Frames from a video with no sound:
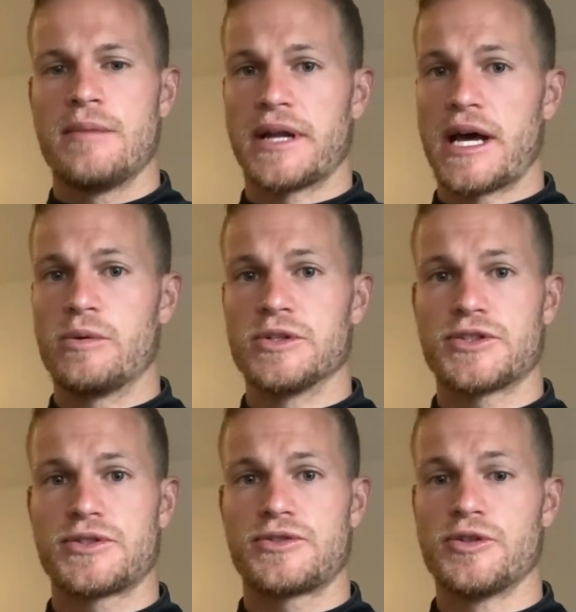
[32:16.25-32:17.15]
But I
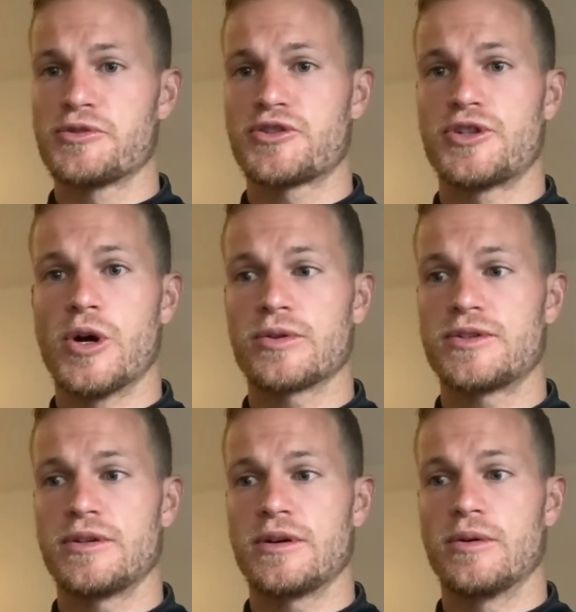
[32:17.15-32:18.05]
was super
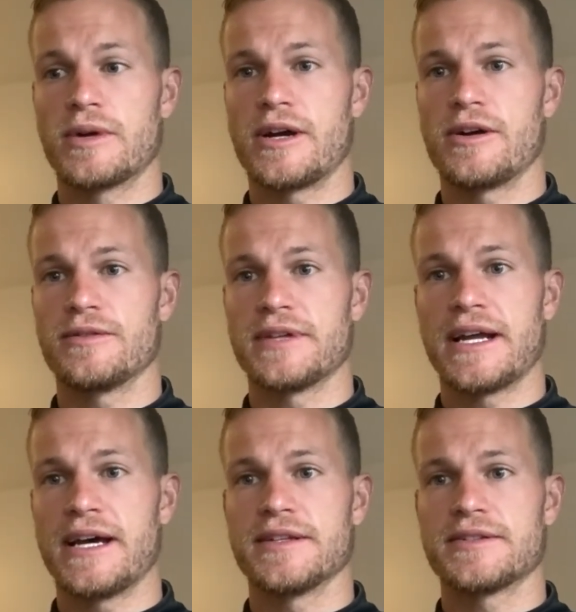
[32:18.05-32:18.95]
stoked, you know, when I heard that
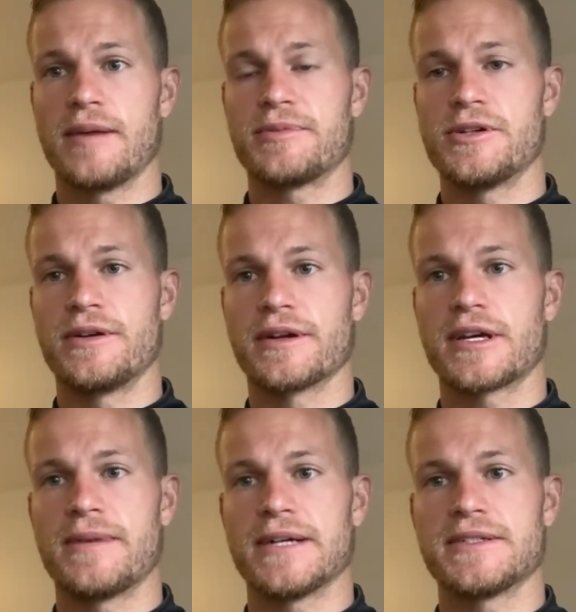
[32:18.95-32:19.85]
I had this opportunity to
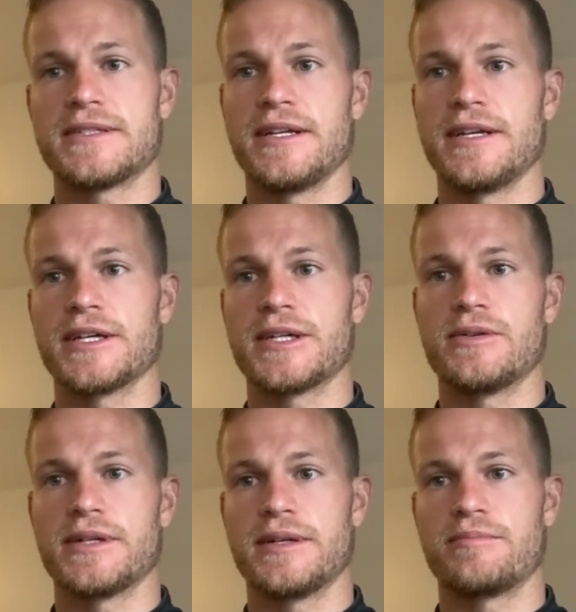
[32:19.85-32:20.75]
come out to San Diego
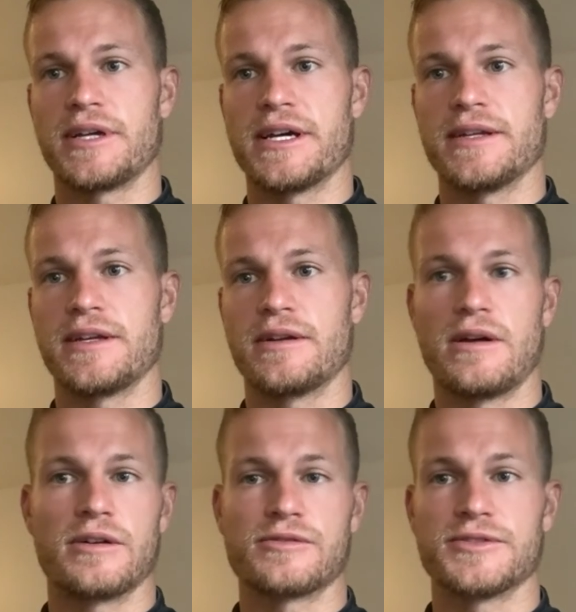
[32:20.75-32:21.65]
and play in the
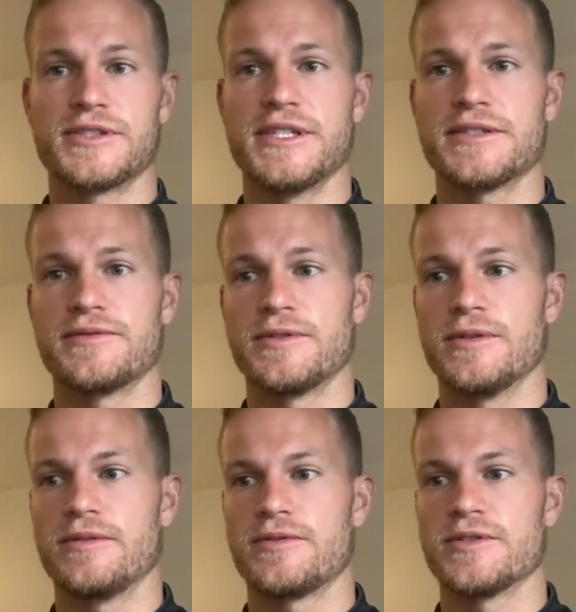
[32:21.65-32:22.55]
inaugural season
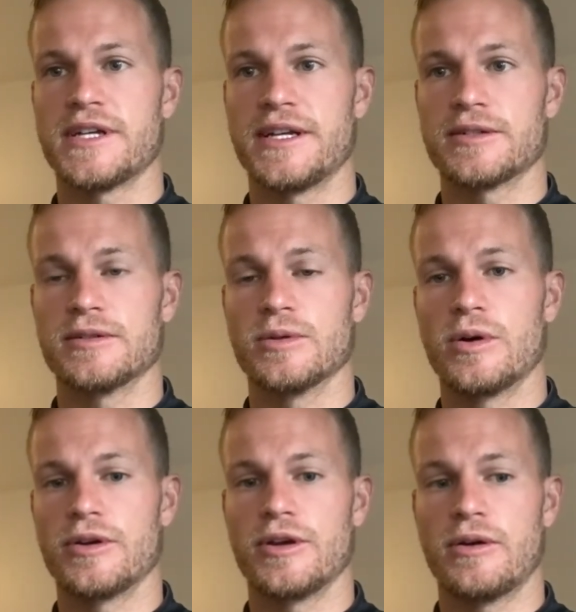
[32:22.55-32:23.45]
for San Diego
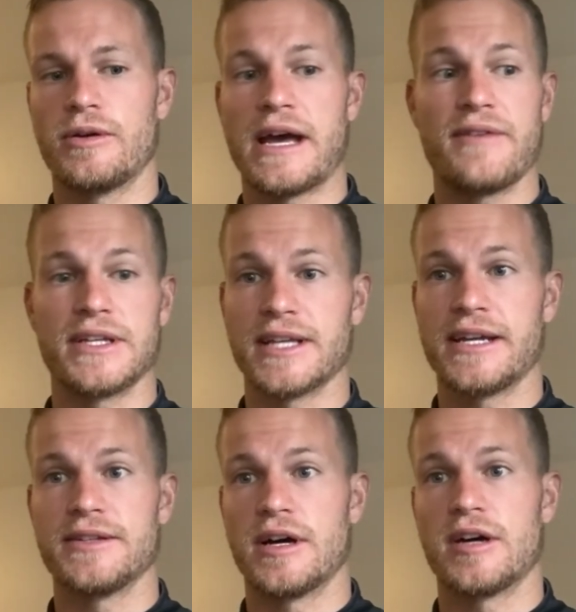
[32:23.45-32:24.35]
Loyal, you know, and having
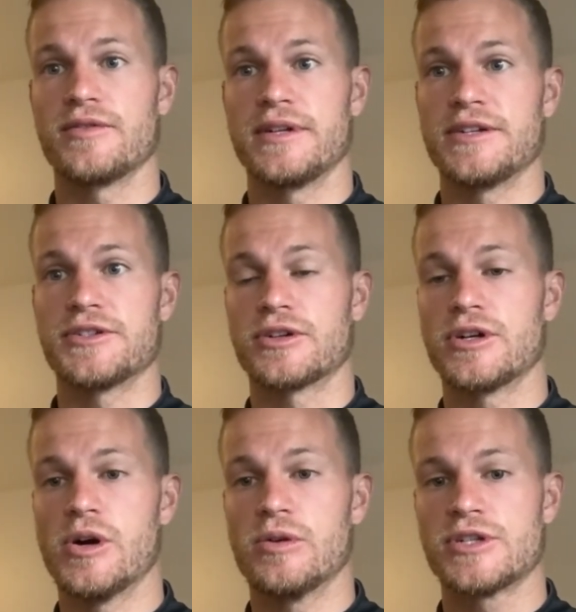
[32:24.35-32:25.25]
Landon Donovan as your
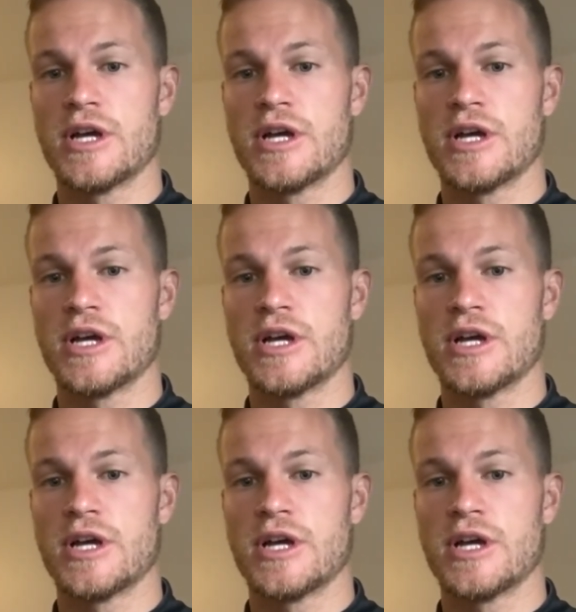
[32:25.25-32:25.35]
coach.